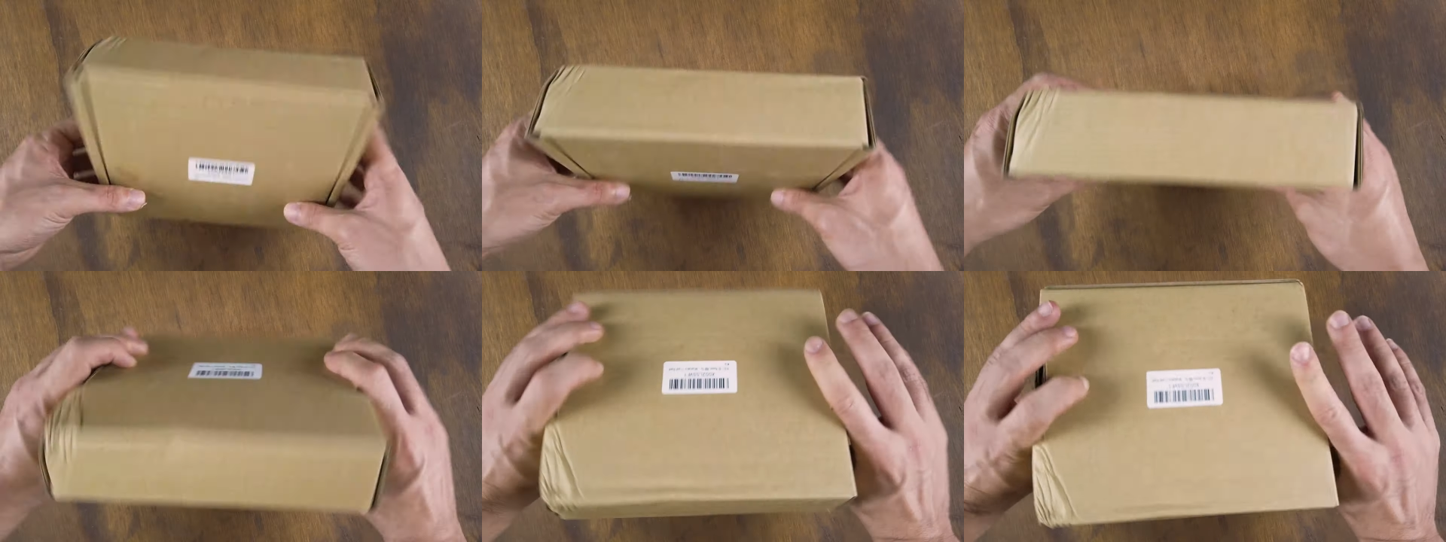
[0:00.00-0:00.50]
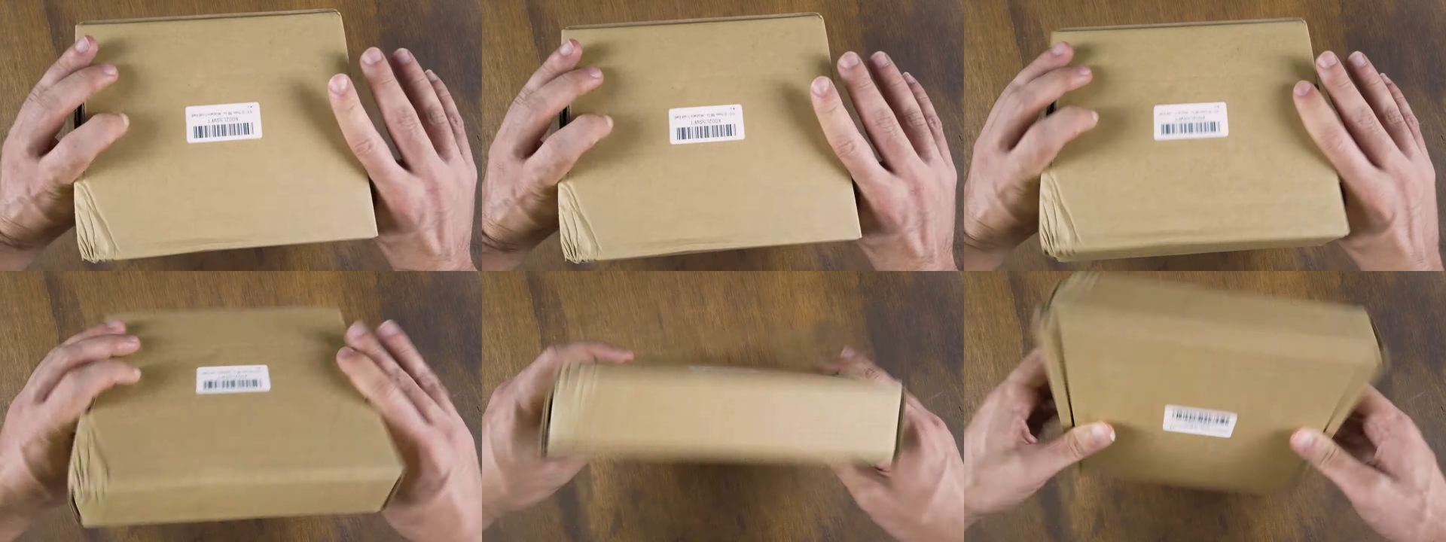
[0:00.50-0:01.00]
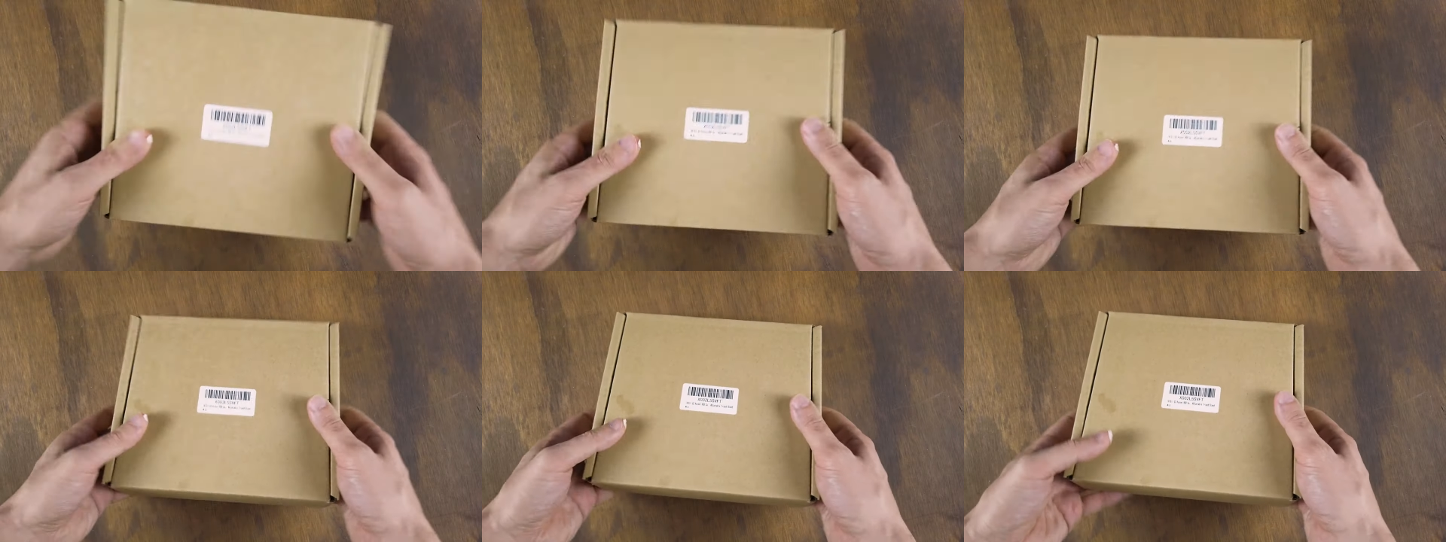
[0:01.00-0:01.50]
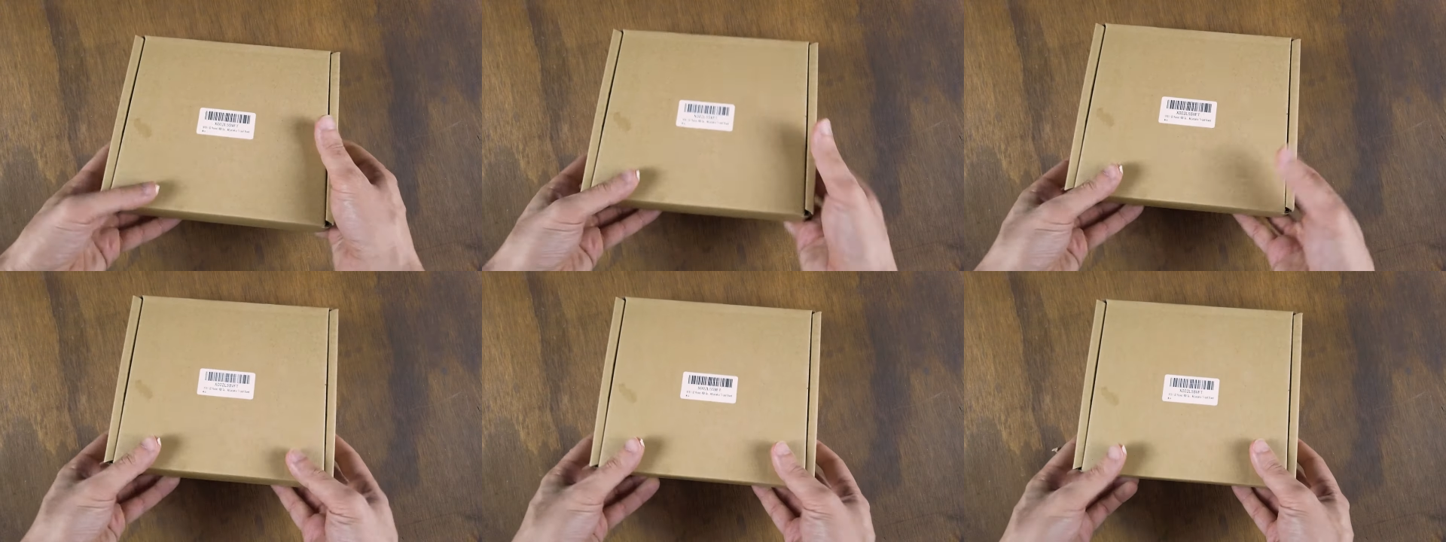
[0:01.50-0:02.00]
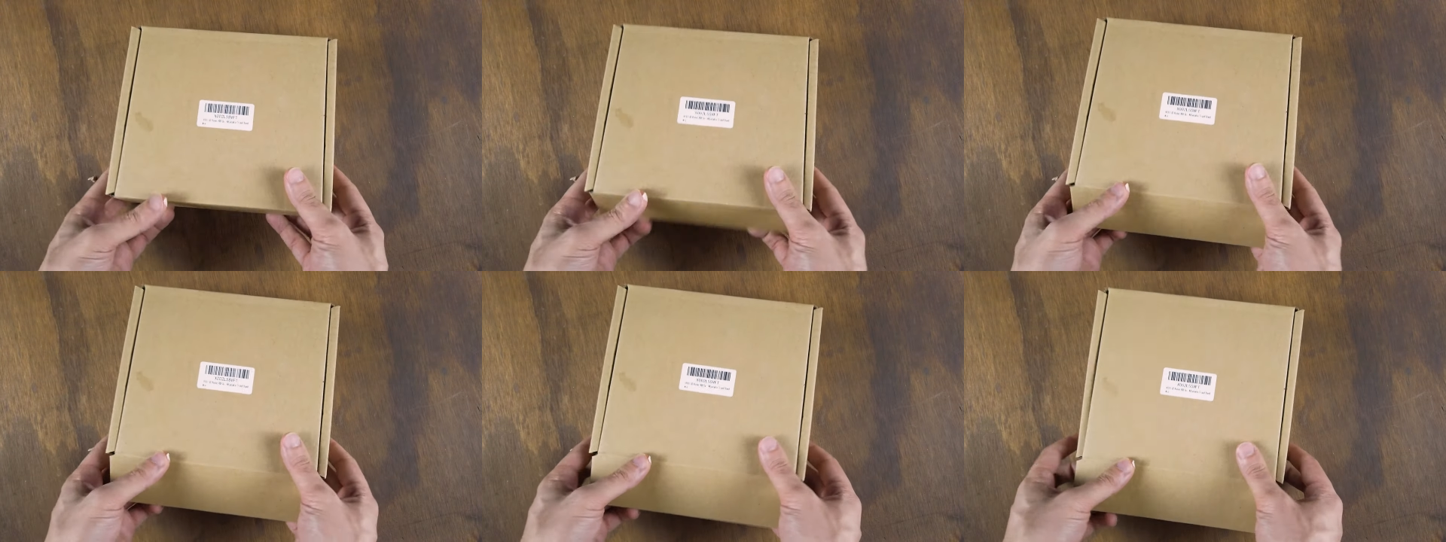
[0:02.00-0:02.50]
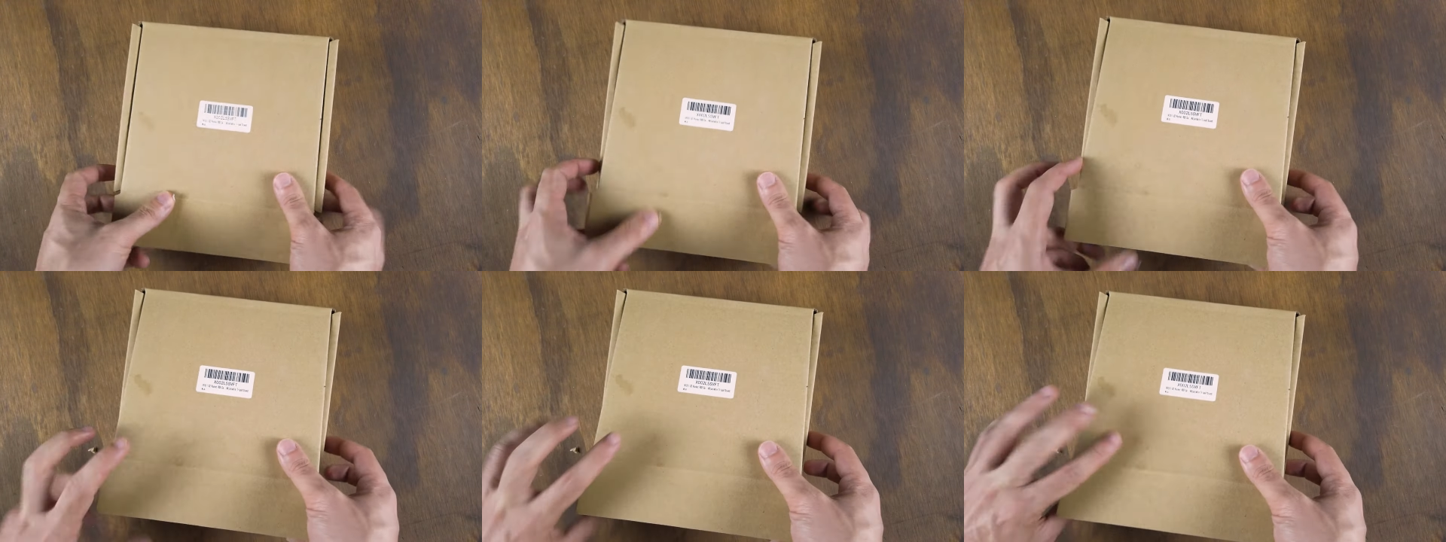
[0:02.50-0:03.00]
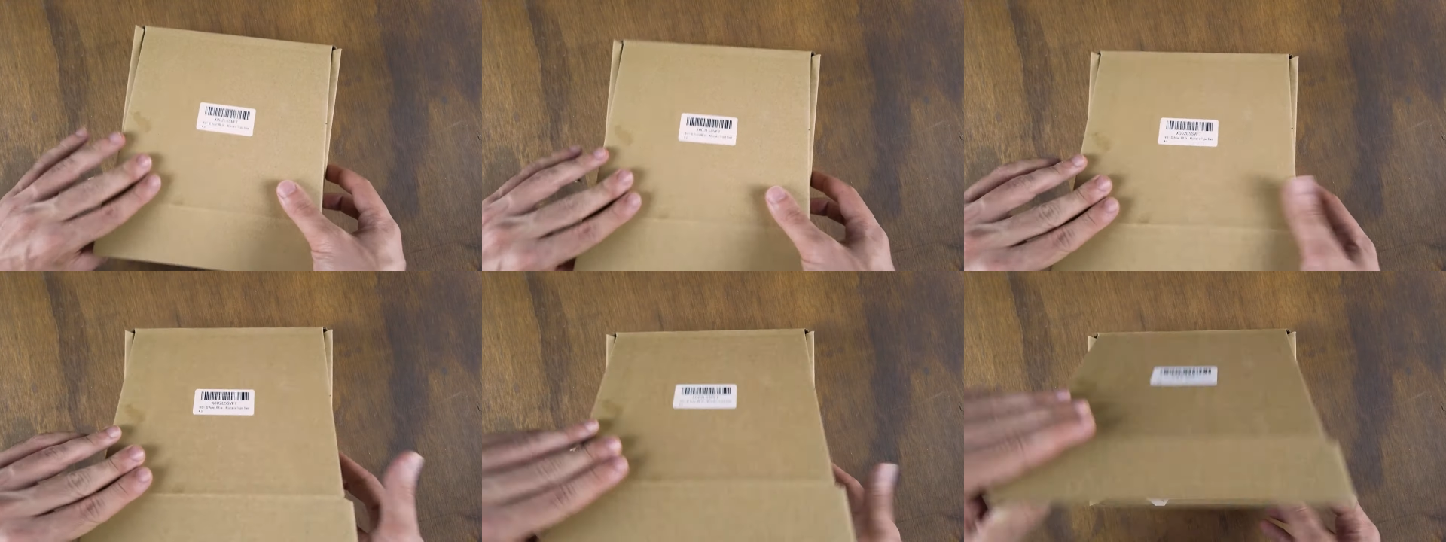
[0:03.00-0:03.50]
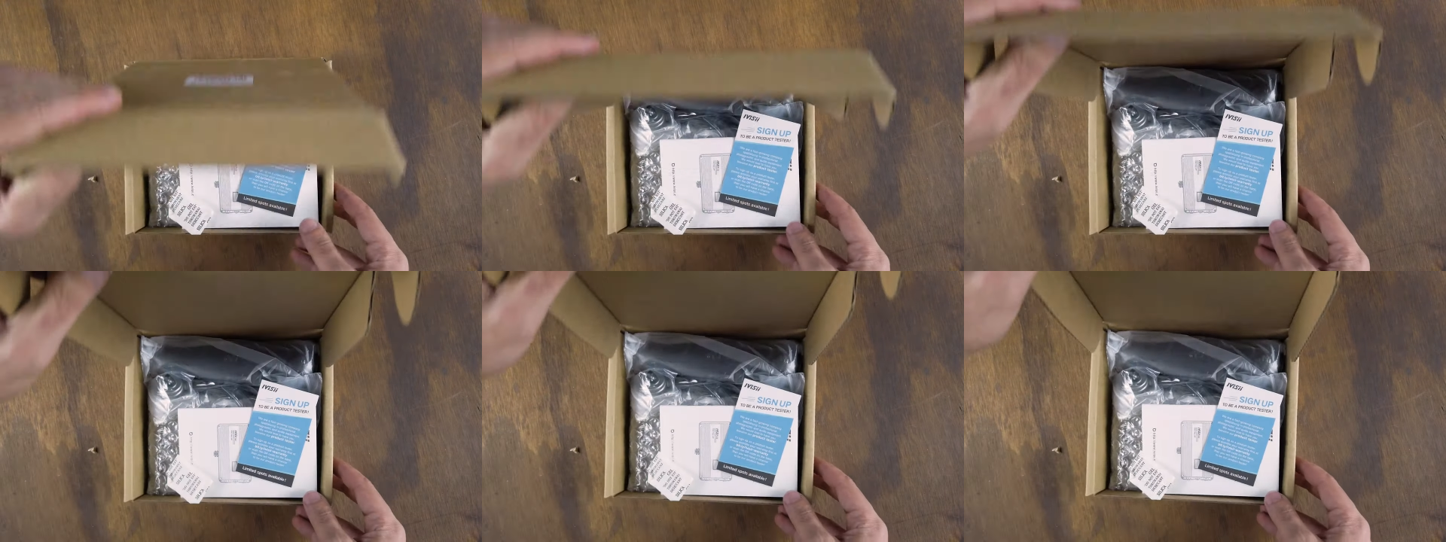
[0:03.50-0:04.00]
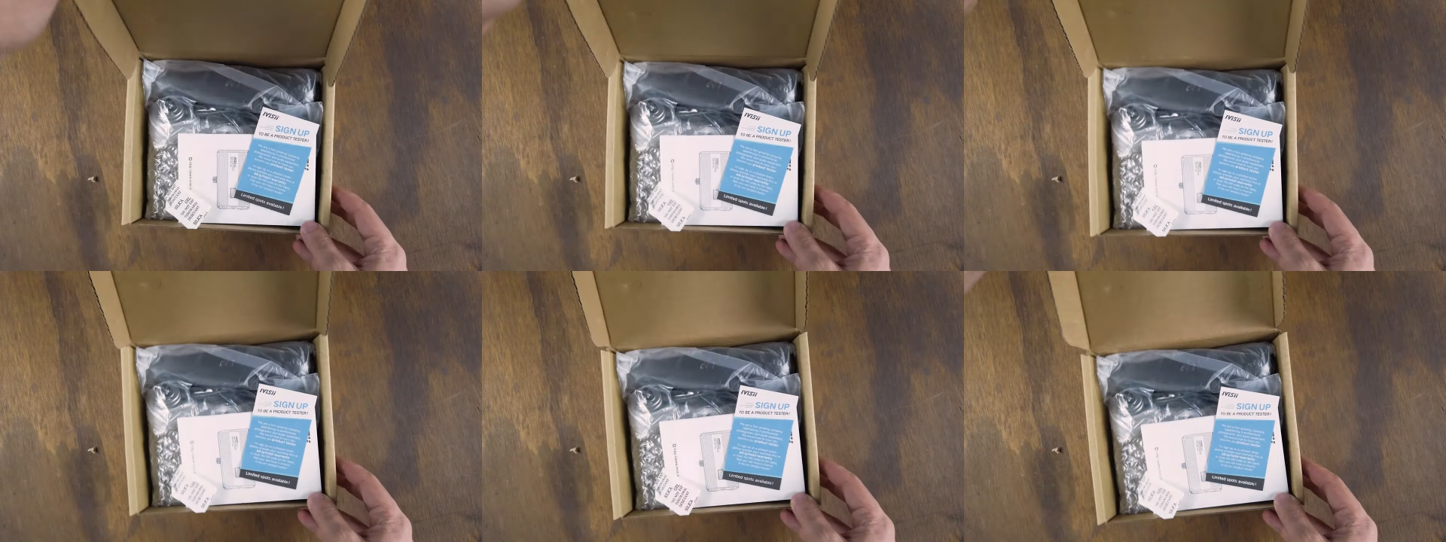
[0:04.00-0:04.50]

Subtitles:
(no speaker visible)